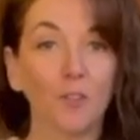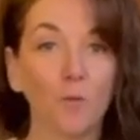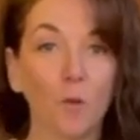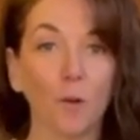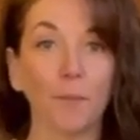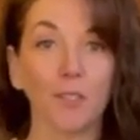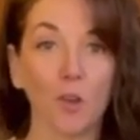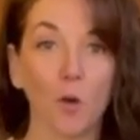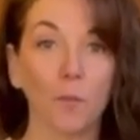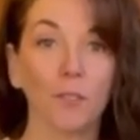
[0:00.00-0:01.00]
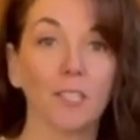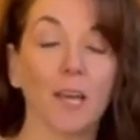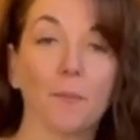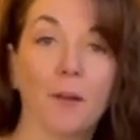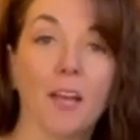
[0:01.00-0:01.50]
to form is almost
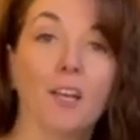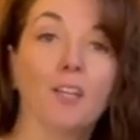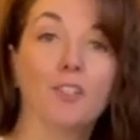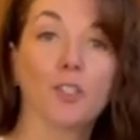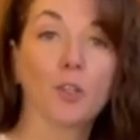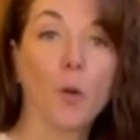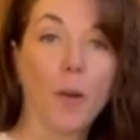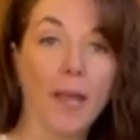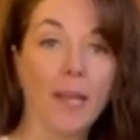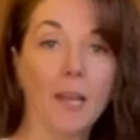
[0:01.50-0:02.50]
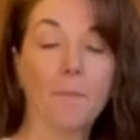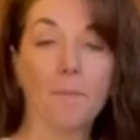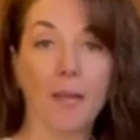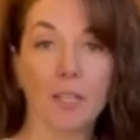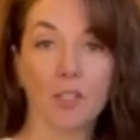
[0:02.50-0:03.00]
up. So go ahead and
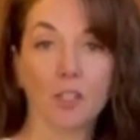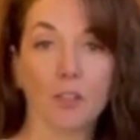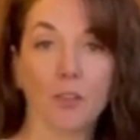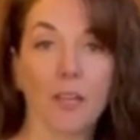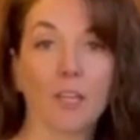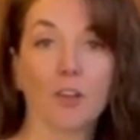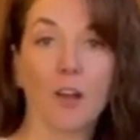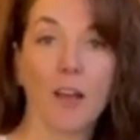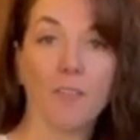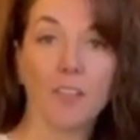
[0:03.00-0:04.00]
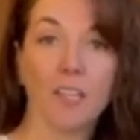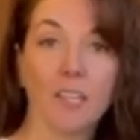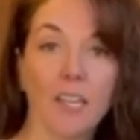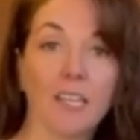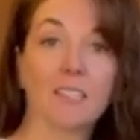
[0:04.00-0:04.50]
make sure that your
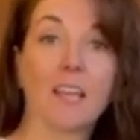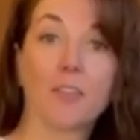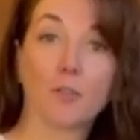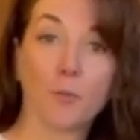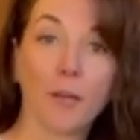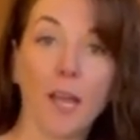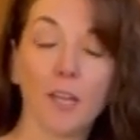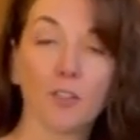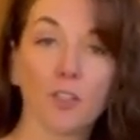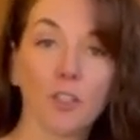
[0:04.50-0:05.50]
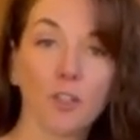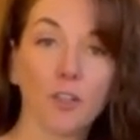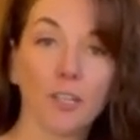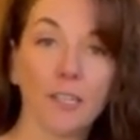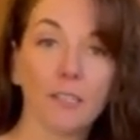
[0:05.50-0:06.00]
oven is at 300
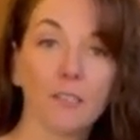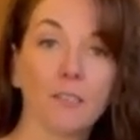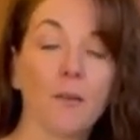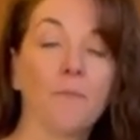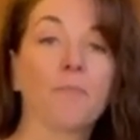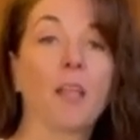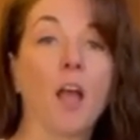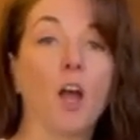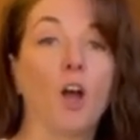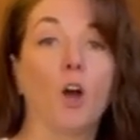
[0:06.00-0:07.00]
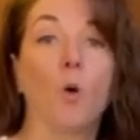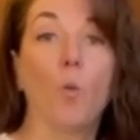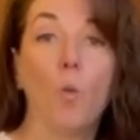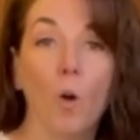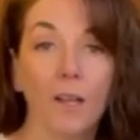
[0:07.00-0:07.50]
degrees.
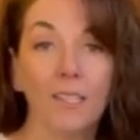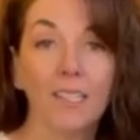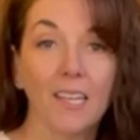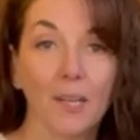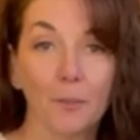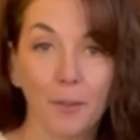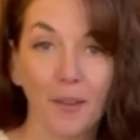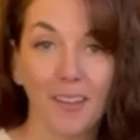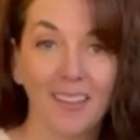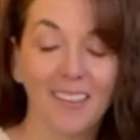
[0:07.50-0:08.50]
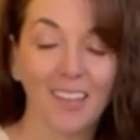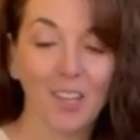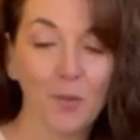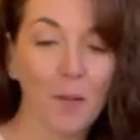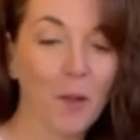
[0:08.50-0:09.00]
One tip that
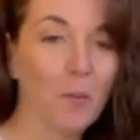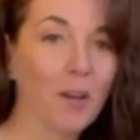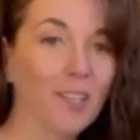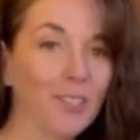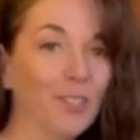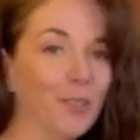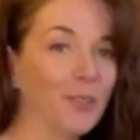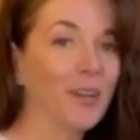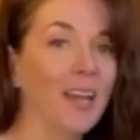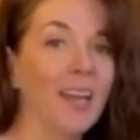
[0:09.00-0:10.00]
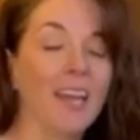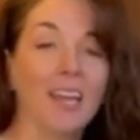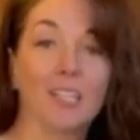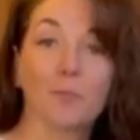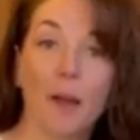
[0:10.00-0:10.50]
you may wanna do
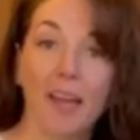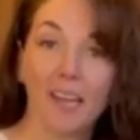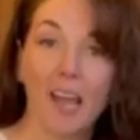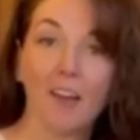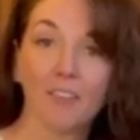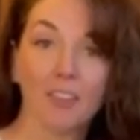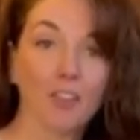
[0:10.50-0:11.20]
is buy an oven